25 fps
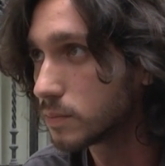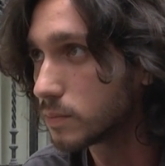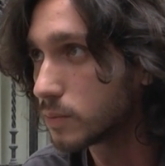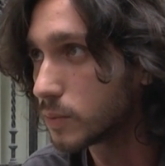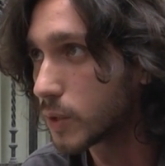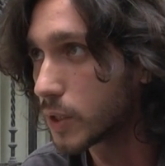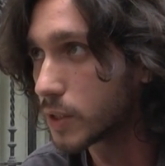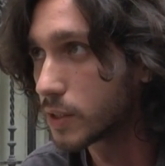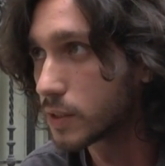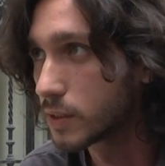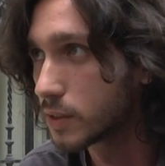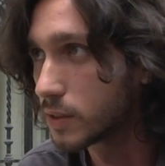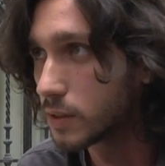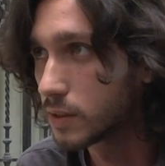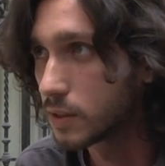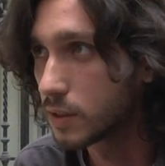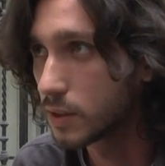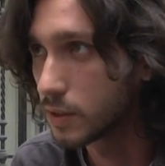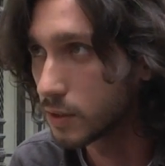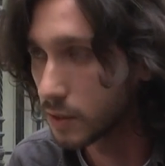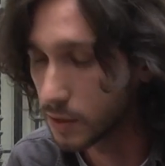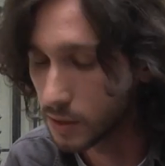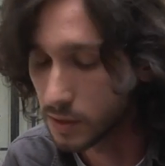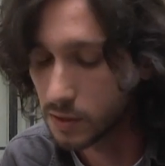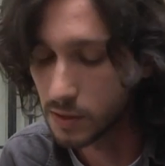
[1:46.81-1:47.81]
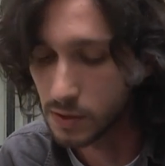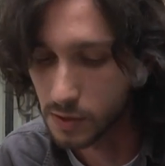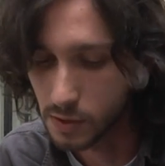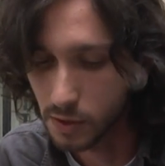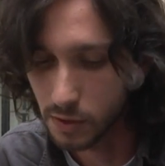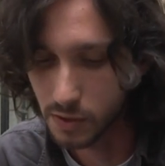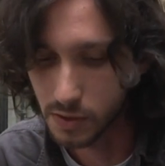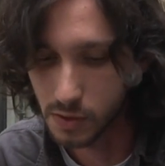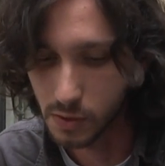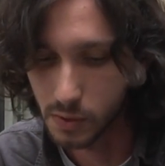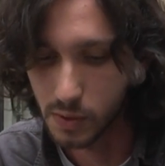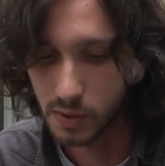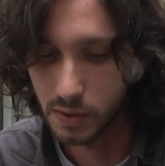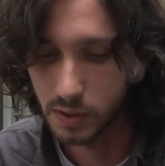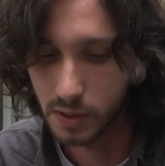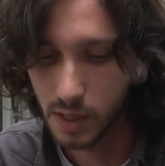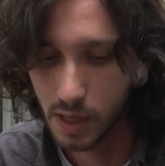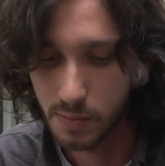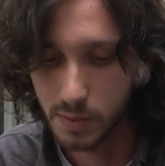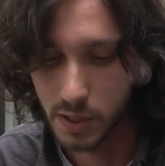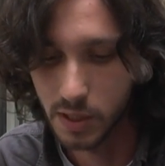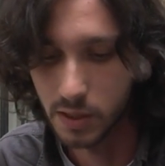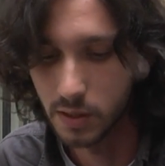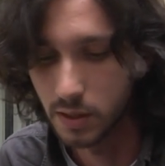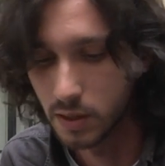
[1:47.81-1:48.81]
where it, it is not so
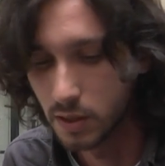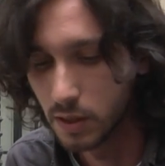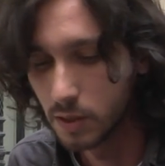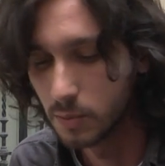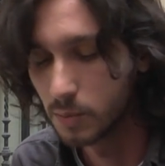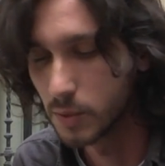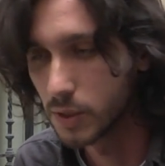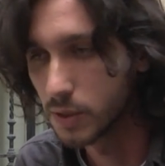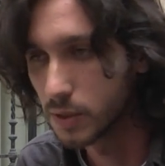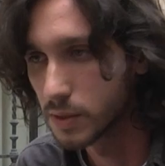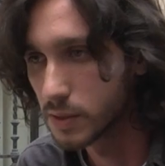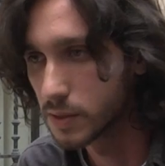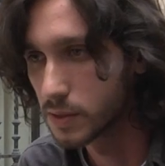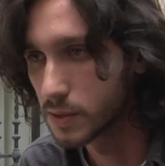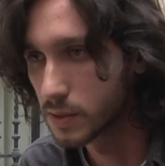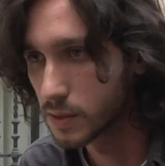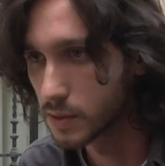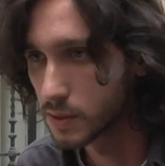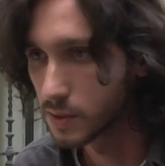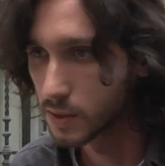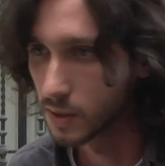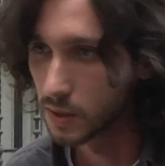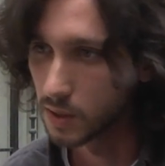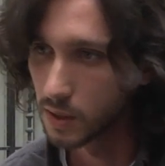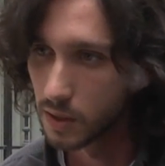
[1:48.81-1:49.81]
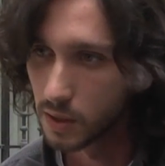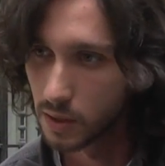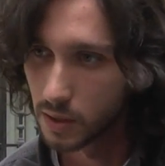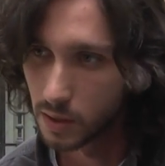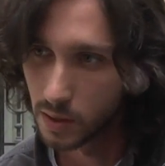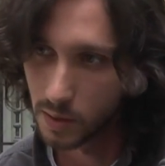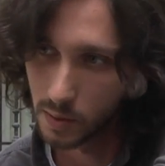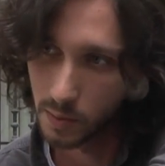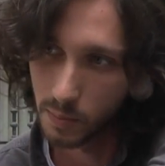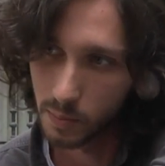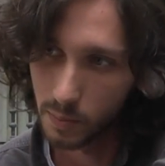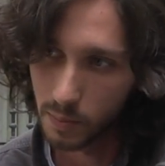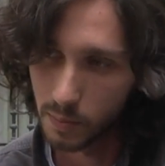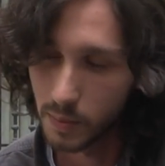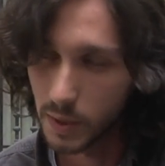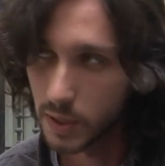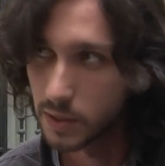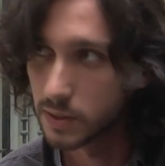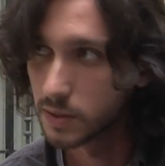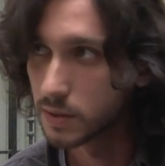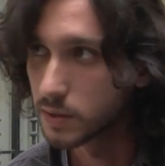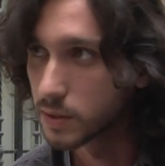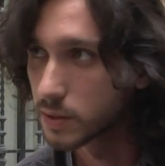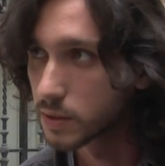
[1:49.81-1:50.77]
common because but